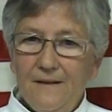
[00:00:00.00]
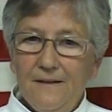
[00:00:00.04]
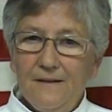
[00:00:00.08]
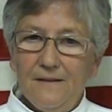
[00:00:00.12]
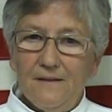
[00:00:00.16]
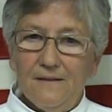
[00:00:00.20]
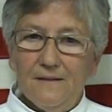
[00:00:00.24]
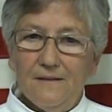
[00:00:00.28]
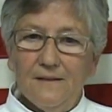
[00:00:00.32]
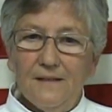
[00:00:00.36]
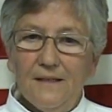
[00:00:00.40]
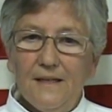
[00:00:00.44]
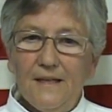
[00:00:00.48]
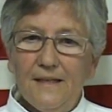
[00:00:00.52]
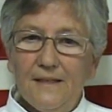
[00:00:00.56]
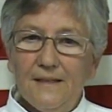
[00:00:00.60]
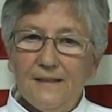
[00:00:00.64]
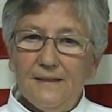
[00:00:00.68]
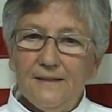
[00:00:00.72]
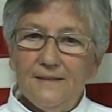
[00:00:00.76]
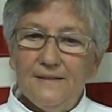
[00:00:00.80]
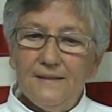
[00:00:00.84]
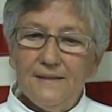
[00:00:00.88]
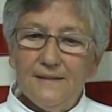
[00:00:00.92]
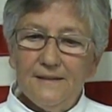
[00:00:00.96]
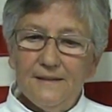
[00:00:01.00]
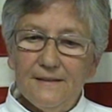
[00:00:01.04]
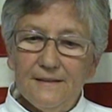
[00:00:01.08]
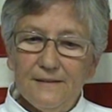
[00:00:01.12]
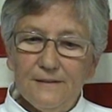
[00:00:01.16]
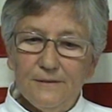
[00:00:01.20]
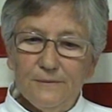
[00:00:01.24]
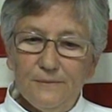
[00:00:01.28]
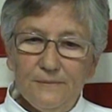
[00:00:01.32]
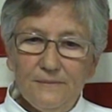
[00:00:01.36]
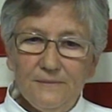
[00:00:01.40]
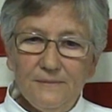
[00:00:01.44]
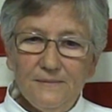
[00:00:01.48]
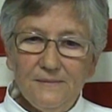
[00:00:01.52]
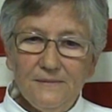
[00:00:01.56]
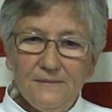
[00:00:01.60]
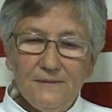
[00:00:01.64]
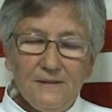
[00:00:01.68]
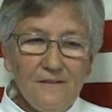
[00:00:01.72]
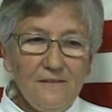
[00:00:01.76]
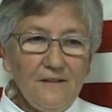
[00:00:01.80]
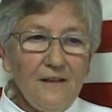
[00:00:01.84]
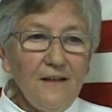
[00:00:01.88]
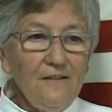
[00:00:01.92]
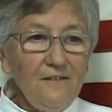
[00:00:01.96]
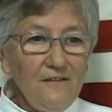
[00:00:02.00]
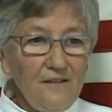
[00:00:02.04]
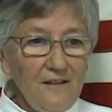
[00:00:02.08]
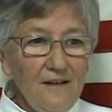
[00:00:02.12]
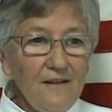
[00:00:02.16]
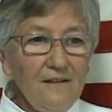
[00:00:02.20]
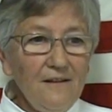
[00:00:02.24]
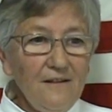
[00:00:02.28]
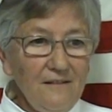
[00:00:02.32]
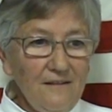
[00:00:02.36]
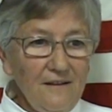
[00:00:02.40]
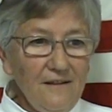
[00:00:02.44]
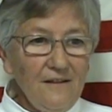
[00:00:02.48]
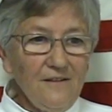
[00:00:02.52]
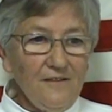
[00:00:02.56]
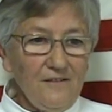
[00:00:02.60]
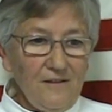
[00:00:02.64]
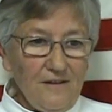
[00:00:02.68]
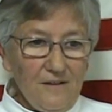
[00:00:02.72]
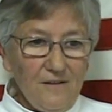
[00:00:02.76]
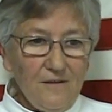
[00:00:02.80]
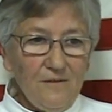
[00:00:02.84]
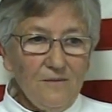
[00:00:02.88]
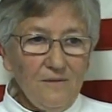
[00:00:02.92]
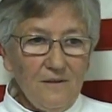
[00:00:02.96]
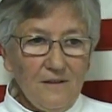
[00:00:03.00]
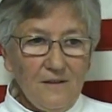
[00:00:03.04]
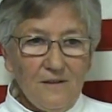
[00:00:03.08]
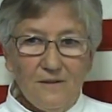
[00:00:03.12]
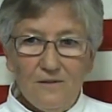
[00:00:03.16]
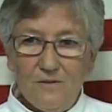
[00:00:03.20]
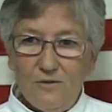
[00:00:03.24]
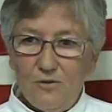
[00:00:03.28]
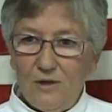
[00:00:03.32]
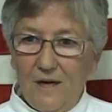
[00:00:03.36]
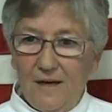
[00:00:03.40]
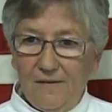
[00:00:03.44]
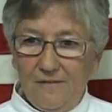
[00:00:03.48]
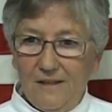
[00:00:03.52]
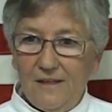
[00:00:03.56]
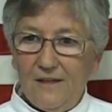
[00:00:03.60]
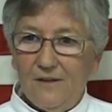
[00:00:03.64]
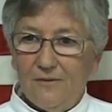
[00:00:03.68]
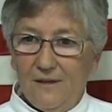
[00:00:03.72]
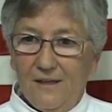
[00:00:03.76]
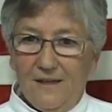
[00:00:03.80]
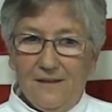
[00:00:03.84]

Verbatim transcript: uh, and uh, that's the other thing is they're they're traveling